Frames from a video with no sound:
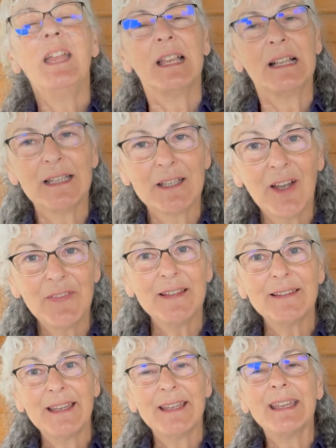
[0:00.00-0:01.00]
Click on the
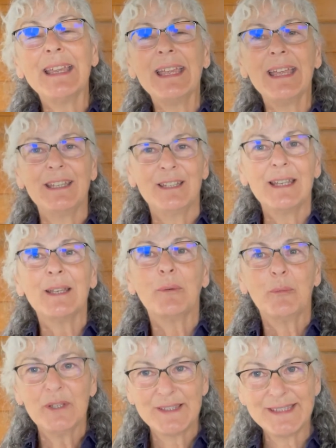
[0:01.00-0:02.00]
link and
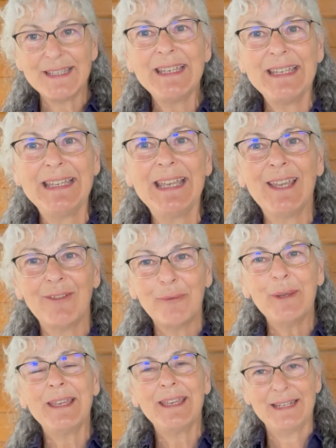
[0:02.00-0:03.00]
we'll see if
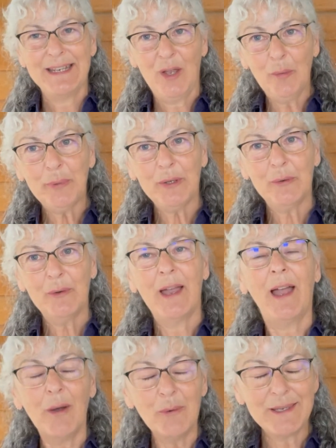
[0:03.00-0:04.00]
we can help you,
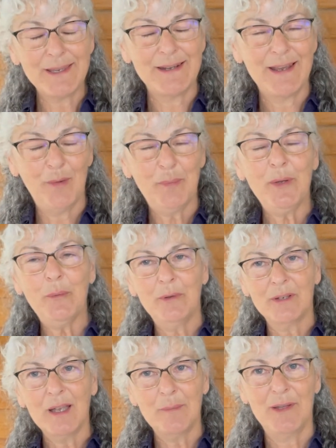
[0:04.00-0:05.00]
how we can help you. We'll
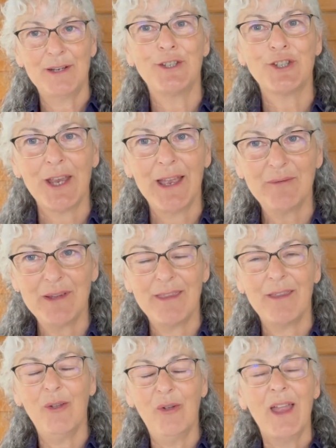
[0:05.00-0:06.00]
come on a chat with
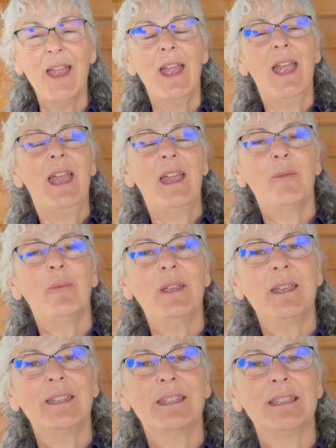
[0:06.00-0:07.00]
you and we
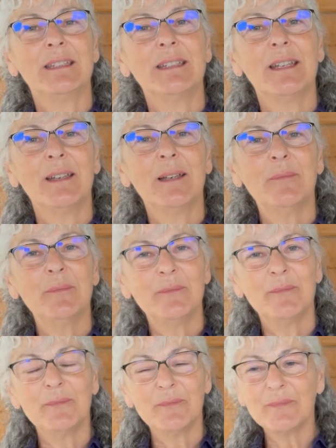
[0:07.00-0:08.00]

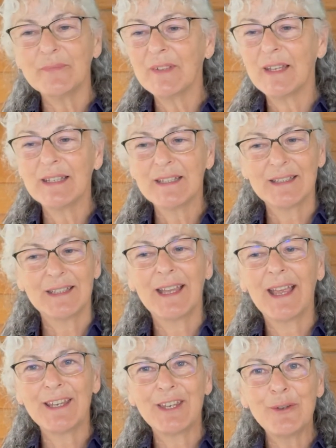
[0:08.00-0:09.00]
can
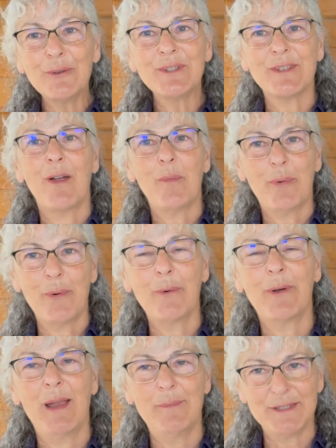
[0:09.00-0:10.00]
use our
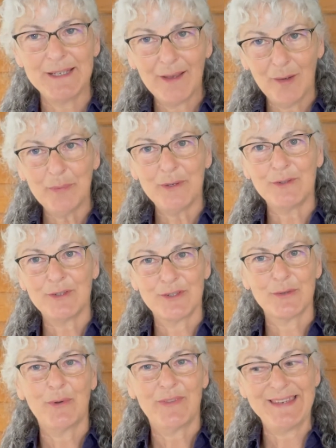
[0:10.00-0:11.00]
program to help you to
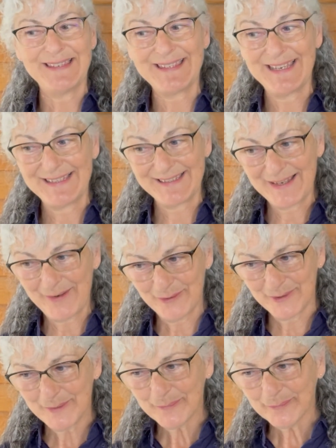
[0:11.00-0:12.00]
sort these things out.